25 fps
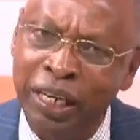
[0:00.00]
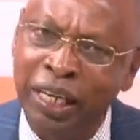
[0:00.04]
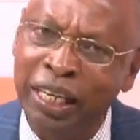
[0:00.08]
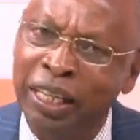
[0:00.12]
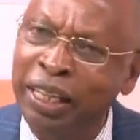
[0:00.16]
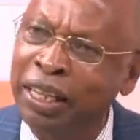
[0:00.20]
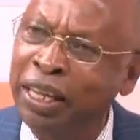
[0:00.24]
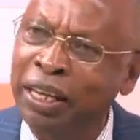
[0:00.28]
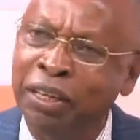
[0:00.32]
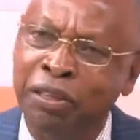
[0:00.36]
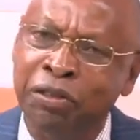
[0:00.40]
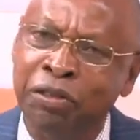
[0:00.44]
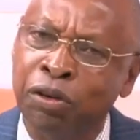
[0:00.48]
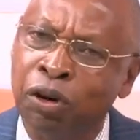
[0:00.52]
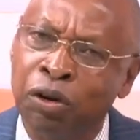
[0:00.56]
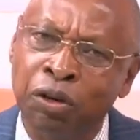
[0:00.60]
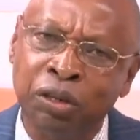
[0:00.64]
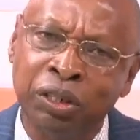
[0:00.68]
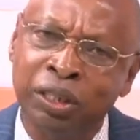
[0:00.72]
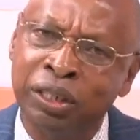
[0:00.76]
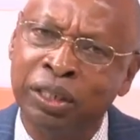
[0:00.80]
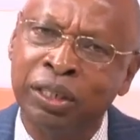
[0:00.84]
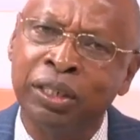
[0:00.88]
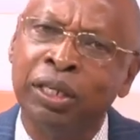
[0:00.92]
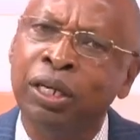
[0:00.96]
and they
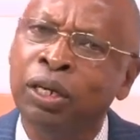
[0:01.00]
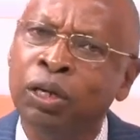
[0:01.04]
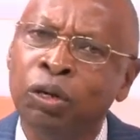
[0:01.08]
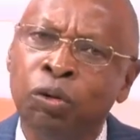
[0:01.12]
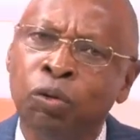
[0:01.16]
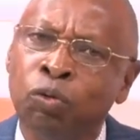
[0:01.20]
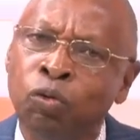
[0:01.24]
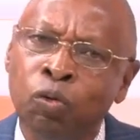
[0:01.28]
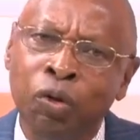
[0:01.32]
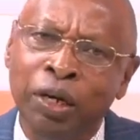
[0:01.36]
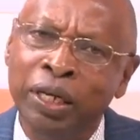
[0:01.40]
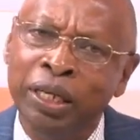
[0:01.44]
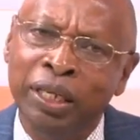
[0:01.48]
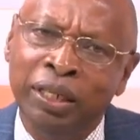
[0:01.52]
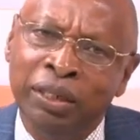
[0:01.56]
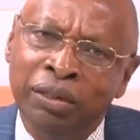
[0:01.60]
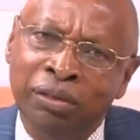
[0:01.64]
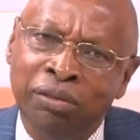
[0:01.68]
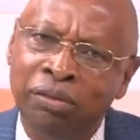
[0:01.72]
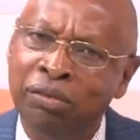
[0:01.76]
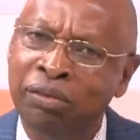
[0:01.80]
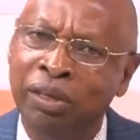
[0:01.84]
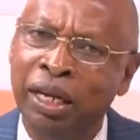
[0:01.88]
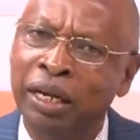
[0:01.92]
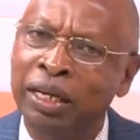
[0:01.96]
thought
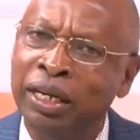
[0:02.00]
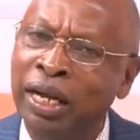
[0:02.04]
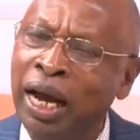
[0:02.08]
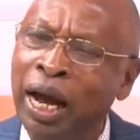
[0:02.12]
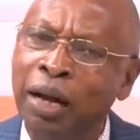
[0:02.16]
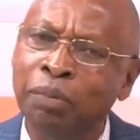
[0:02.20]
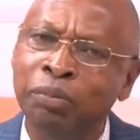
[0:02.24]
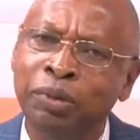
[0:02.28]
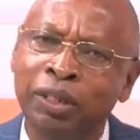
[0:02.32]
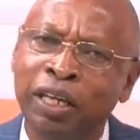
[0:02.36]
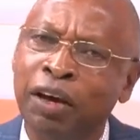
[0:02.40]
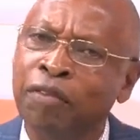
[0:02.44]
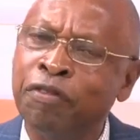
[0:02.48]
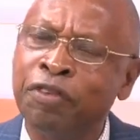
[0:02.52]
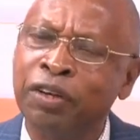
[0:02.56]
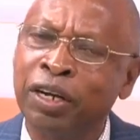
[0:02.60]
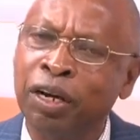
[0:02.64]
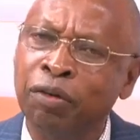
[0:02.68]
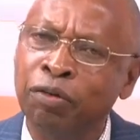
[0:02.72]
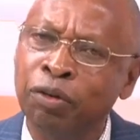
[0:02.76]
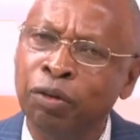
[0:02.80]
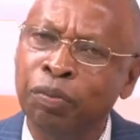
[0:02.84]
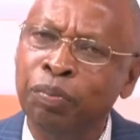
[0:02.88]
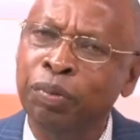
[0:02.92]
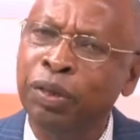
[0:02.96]
when that comes,
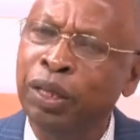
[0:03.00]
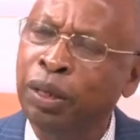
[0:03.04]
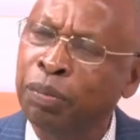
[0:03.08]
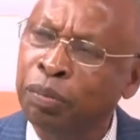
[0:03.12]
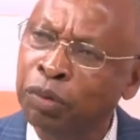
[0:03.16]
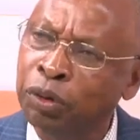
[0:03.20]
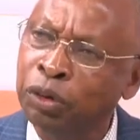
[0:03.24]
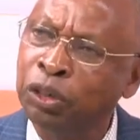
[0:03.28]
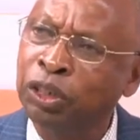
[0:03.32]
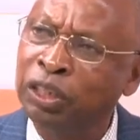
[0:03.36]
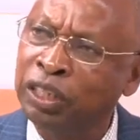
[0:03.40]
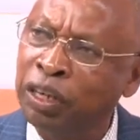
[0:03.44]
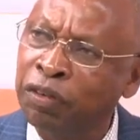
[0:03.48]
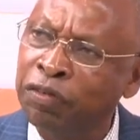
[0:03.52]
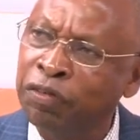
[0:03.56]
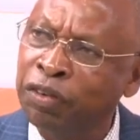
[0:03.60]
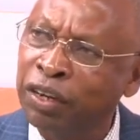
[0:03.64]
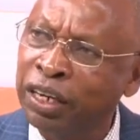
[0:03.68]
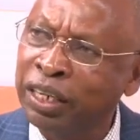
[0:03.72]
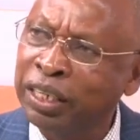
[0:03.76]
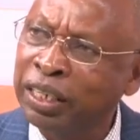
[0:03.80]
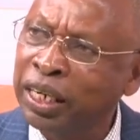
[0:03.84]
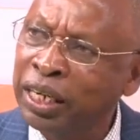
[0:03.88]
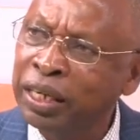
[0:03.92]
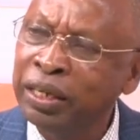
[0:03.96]
Africa will be the most
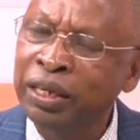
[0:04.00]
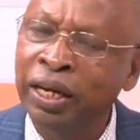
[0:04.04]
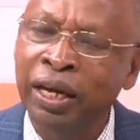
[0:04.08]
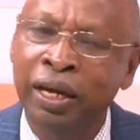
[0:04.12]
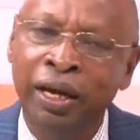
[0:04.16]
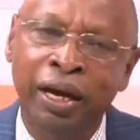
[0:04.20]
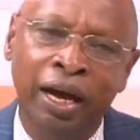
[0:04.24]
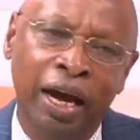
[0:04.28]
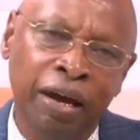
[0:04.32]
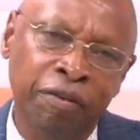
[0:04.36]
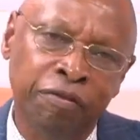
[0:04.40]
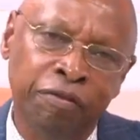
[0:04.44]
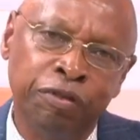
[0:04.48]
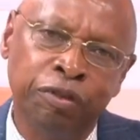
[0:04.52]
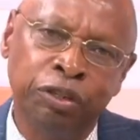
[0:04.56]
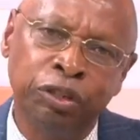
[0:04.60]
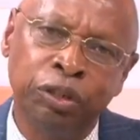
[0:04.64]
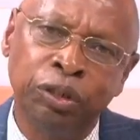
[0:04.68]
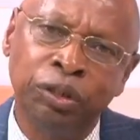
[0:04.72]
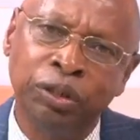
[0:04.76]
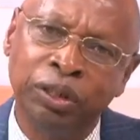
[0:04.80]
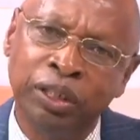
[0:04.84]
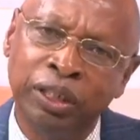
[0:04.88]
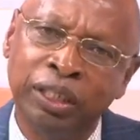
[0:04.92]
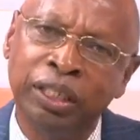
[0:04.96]
affected.
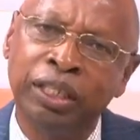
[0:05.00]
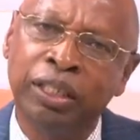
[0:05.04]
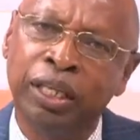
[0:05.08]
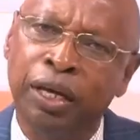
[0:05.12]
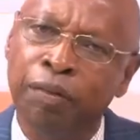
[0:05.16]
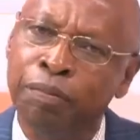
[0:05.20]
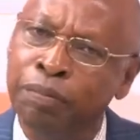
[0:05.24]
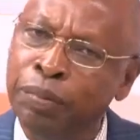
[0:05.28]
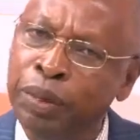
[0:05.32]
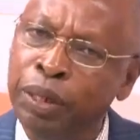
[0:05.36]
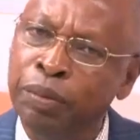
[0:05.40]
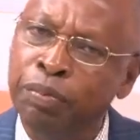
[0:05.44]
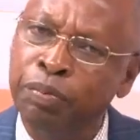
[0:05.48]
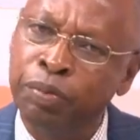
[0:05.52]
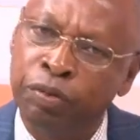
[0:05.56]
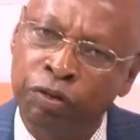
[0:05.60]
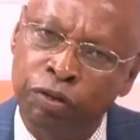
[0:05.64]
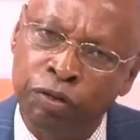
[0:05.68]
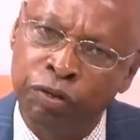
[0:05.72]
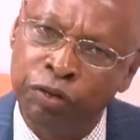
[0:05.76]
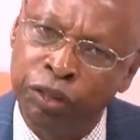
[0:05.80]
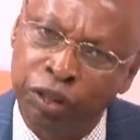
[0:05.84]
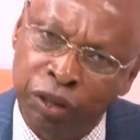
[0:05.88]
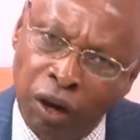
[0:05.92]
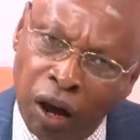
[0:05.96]
Unfortunately, they've been
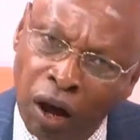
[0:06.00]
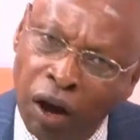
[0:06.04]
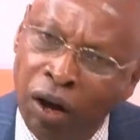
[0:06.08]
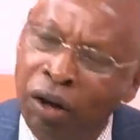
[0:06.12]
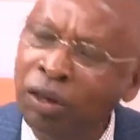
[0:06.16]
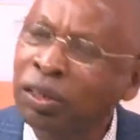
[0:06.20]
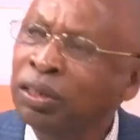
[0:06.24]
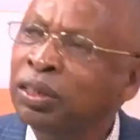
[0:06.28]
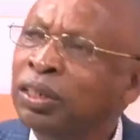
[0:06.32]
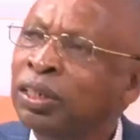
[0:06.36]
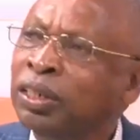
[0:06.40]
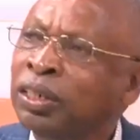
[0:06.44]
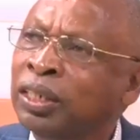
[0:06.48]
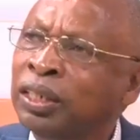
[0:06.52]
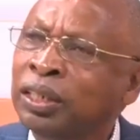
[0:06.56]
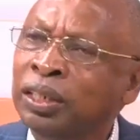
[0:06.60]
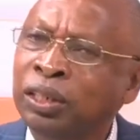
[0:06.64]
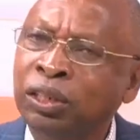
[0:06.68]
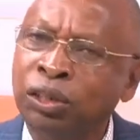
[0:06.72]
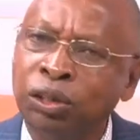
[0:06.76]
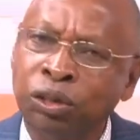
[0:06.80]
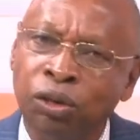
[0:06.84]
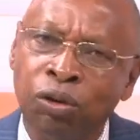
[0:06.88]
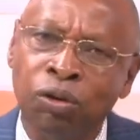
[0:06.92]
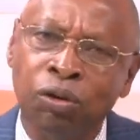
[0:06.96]
proved wrong.
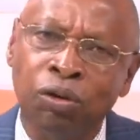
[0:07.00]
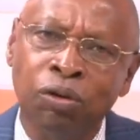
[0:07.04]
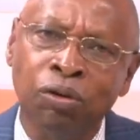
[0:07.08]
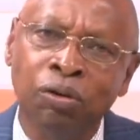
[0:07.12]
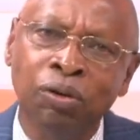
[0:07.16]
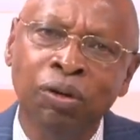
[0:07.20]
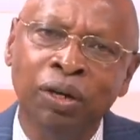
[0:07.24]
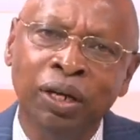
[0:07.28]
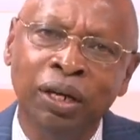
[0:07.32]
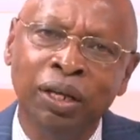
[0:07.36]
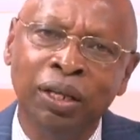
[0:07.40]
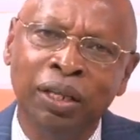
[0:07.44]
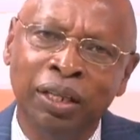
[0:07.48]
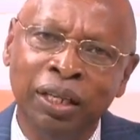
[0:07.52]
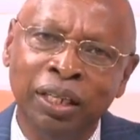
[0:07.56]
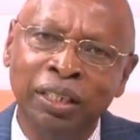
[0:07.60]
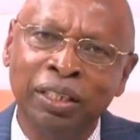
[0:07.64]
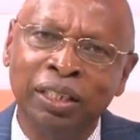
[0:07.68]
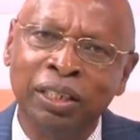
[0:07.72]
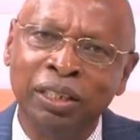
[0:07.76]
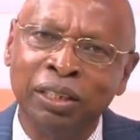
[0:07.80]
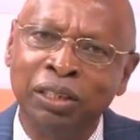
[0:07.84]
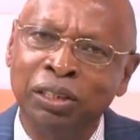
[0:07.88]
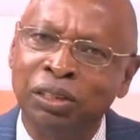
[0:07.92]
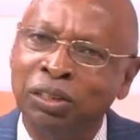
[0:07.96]
So
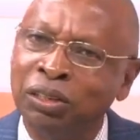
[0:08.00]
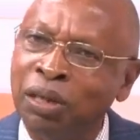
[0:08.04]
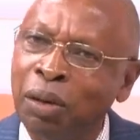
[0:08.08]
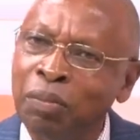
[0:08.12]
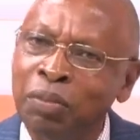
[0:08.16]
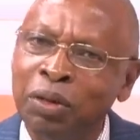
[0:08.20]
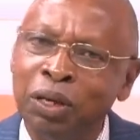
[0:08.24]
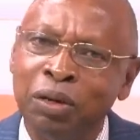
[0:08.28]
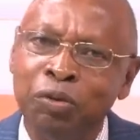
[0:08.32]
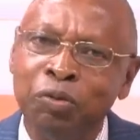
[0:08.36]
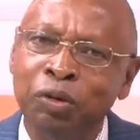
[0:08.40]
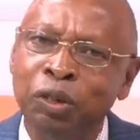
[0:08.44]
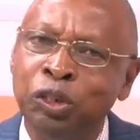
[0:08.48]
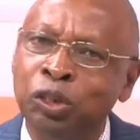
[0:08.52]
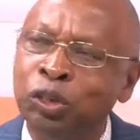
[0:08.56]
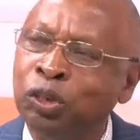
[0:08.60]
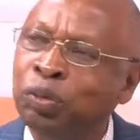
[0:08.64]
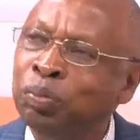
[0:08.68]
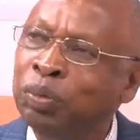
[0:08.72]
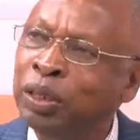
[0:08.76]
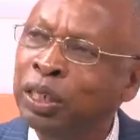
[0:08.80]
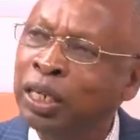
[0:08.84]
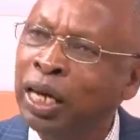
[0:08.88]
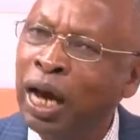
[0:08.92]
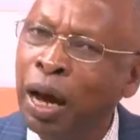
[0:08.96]
this is something we
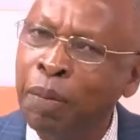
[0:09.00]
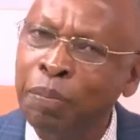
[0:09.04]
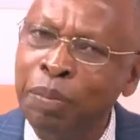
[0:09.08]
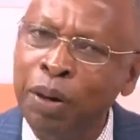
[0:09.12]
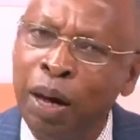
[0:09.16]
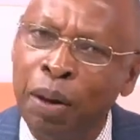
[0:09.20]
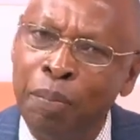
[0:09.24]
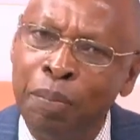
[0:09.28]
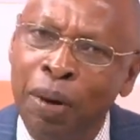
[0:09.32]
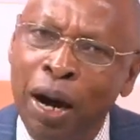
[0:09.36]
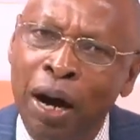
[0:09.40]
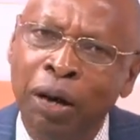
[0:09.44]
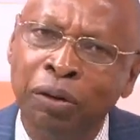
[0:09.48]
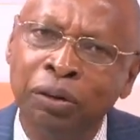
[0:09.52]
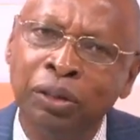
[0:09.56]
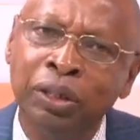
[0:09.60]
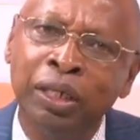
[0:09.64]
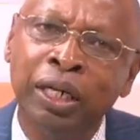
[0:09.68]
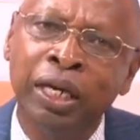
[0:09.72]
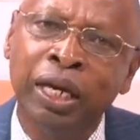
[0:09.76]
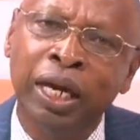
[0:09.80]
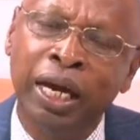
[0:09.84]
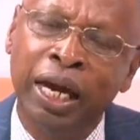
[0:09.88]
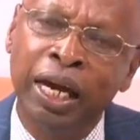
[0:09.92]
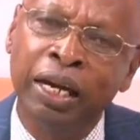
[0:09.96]
should be happy about,
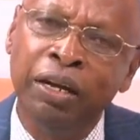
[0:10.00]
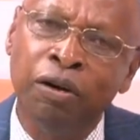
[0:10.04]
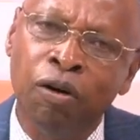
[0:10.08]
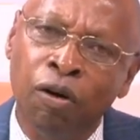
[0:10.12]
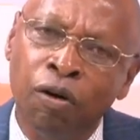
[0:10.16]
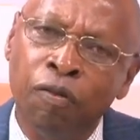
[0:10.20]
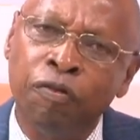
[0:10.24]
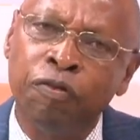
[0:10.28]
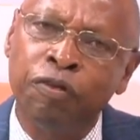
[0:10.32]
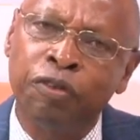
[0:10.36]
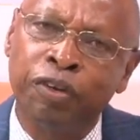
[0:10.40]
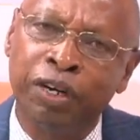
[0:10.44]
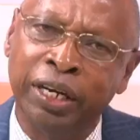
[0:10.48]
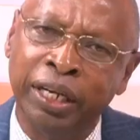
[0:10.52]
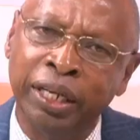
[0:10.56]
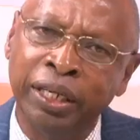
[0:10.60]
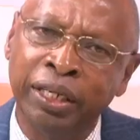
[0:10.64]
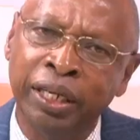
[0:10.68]
and hopefully